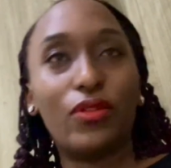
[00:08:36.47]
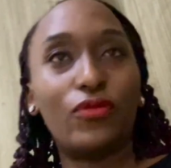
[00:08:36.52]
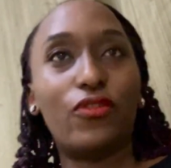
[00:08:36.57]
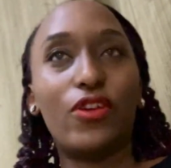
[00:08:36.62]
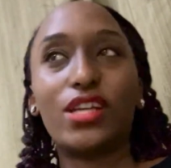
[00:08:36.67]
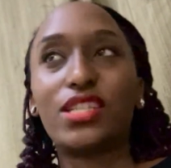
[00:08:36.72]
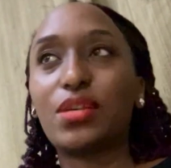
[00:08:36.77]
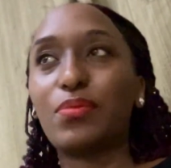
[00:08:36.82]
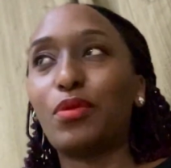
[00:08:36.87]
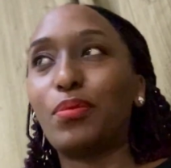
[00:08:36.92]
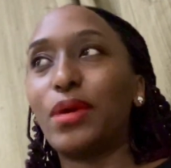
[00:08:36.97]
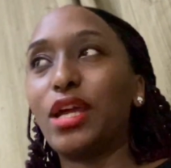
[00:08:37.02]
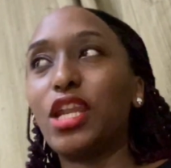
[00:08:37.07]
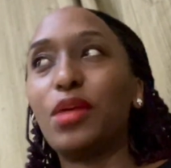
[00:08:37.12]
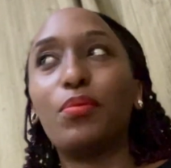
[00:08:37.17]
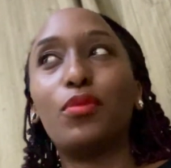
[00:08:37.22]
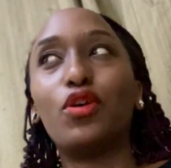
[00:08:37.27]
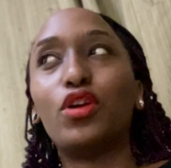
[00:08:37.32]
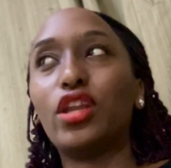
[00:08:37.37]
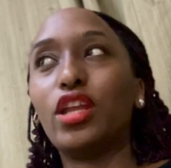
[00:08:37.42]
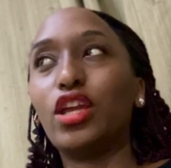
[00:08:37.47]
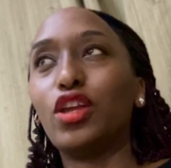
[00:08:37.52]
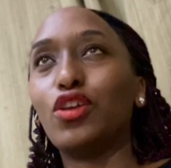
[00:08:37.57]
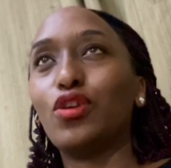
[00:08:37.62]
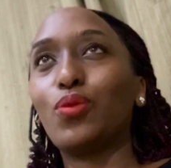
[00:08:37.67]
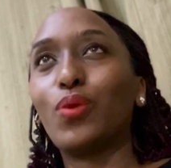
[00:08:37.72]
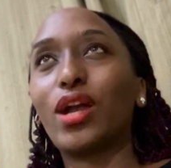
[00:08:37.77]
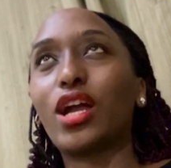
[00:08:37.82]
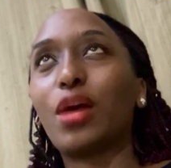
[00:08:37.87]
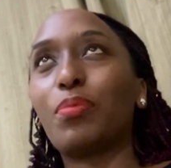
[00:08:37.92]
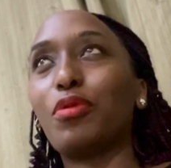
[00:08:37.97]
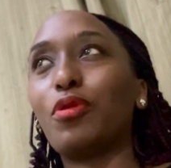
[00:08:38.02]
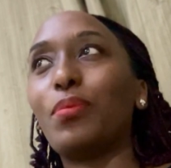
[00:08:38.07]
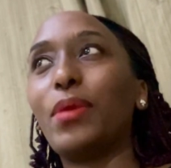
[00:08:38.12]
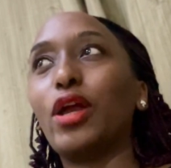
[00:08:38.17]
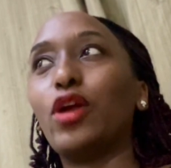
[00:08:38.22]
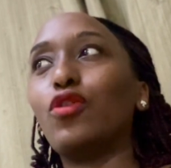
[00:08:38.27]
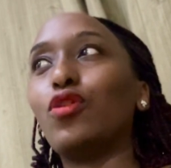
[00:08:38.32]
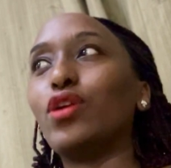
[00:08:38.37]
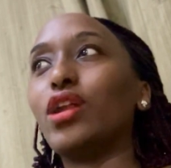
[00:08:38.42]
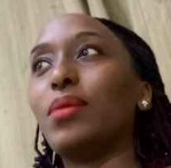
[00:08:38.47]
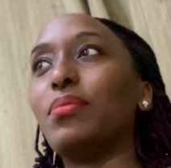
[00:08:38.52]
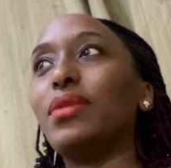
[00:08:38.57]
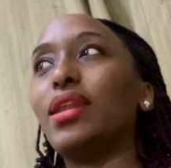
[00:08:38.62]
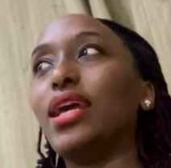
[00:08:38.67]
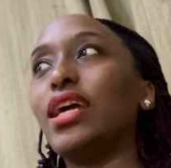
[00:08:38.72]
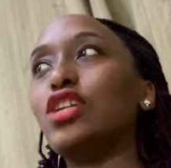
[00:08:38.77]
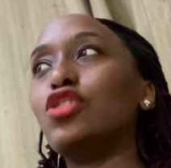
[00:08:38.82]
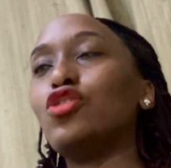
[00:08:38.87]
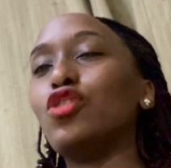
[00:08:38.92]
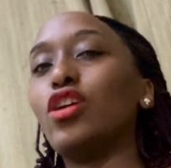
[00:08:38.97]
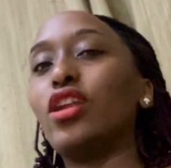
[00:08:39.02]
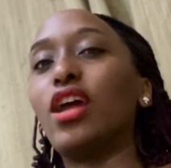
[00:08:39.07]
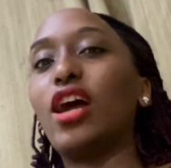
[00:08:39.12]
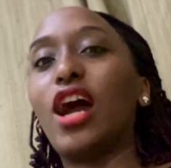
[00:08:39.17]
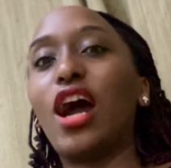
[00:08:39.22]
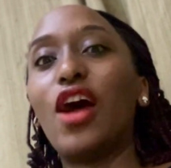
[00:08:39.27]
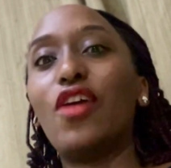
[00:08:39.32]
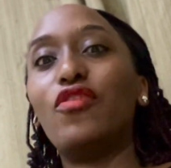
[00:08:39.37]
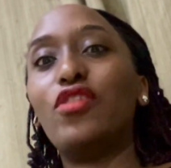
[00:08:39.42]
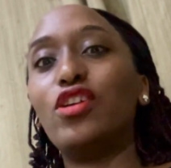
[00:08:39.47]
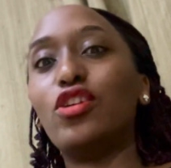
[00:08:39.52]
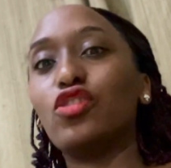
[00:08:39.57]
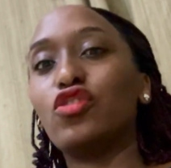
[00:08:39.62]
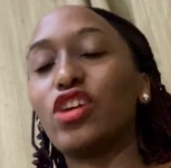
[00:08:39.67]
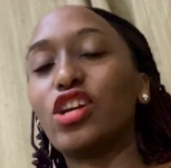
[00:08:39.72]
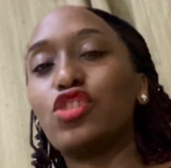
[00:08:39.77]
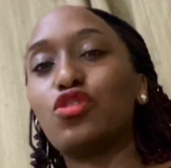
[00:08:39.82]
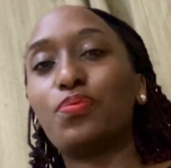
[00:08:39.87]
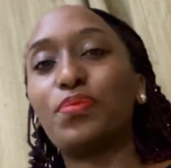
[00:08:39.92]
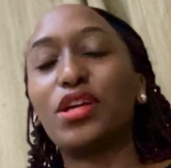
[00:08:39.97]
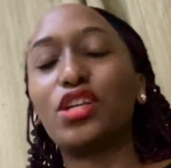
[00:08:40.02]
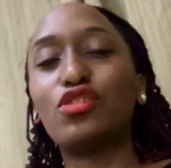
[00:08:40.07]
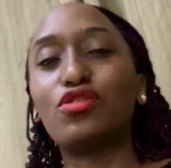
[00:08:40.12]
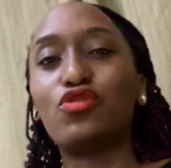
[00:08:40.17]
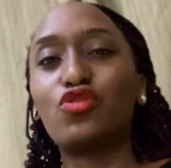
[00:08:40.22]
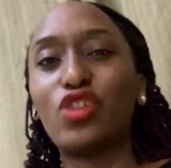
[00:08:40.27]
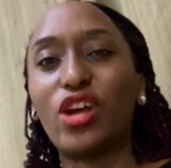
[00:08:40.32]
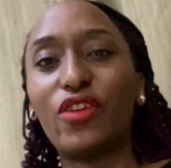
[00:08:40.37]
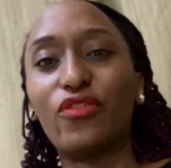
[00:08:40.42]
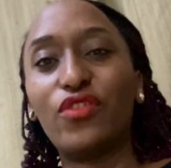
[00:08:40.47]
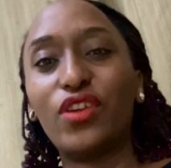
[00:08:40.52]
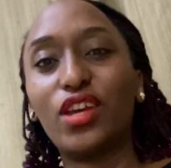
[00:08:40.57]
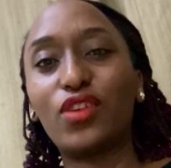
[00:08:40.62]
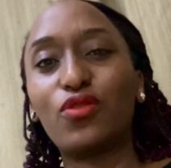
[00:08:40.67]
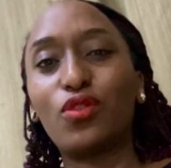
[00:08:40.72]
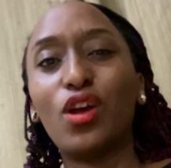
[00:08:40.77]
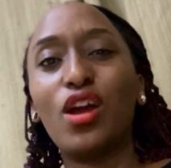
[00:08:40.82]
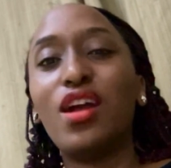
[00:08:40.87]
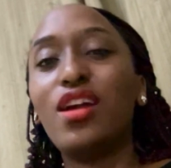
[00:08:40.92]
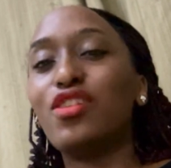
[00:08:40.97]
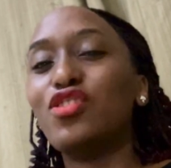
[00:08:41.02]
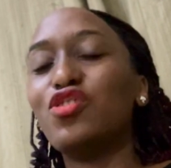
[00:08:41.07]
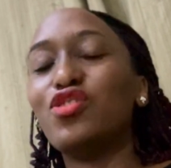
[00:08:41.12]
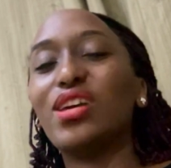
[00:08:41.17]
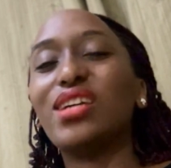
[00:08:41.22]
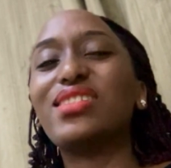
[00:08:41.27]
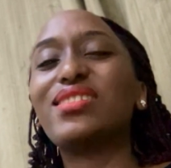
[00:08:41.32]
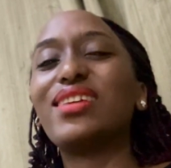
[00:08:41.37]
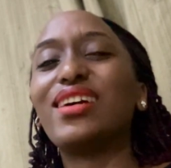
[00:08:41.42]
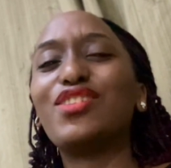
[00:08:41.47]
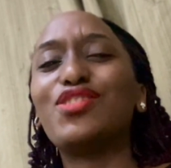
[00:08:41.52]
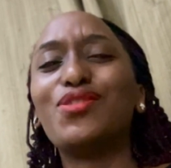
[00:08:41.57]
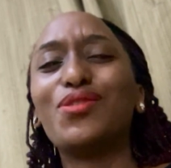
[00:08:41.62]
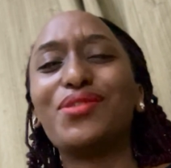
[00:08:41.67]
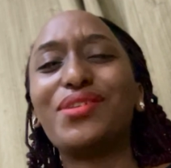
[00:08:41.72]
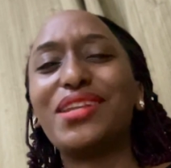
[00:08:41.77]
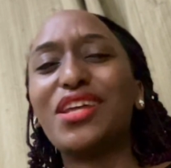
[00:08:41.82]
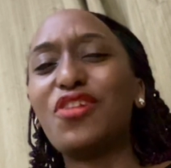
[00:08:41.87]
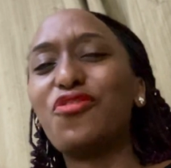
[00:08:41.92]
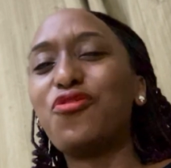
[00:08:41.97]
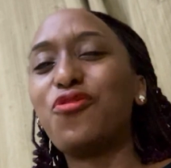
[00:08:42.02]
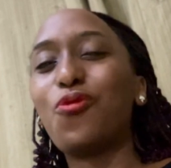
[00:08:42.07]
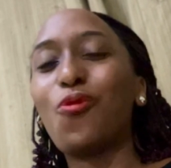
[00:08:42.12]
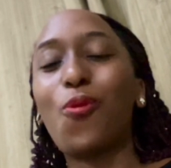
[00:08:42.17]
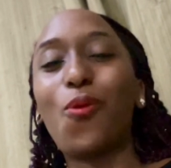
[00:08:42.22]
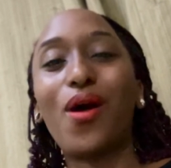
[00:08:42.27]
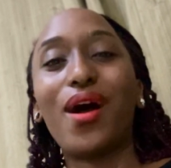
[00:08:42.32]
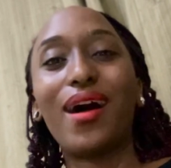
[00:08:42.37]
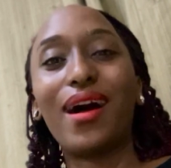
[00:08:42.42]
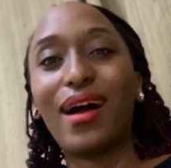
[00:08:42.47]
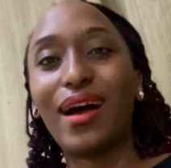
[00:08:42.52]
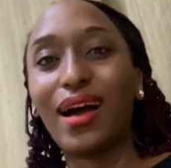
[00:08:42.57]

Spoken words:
For example, Monday morning, you wake up, oh my God, I'm late, you're in a hurry, you're trying to pick traffic, you just start your day for.